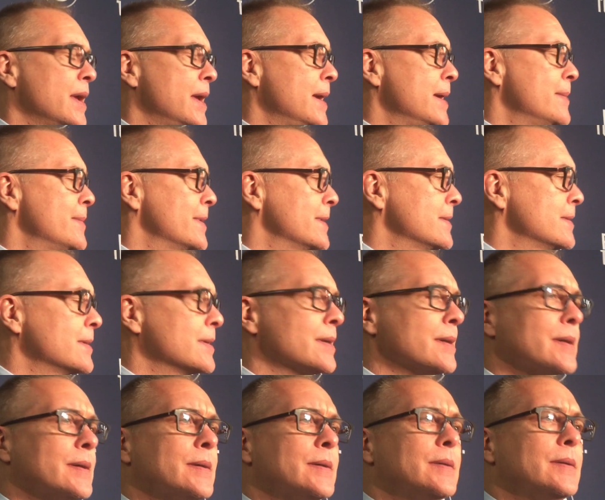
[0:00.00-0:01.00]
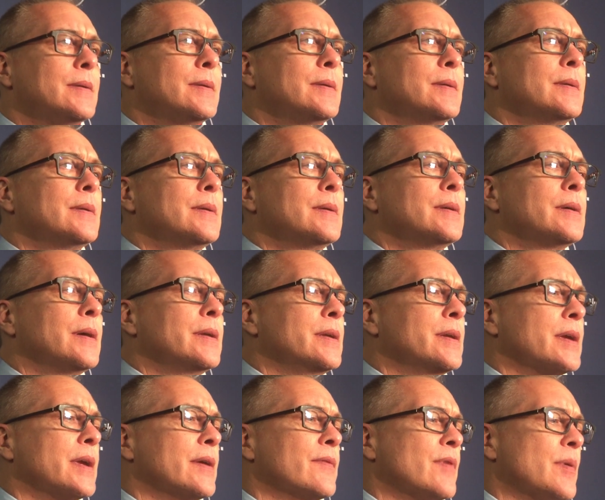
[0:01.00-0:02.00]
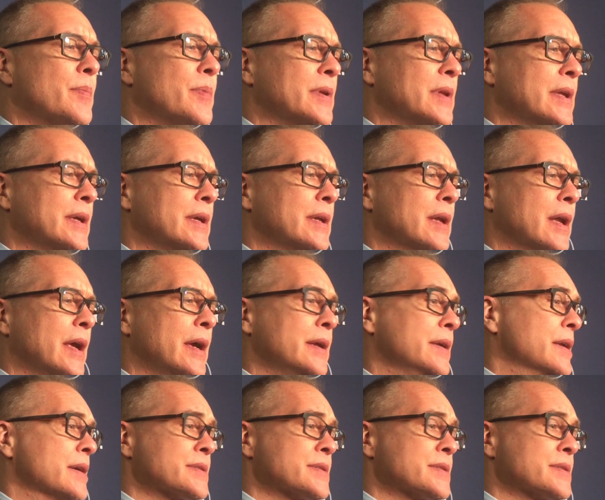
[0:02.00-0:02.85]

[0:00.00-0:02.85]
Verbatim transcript: game and, uh, and you give up a lead late.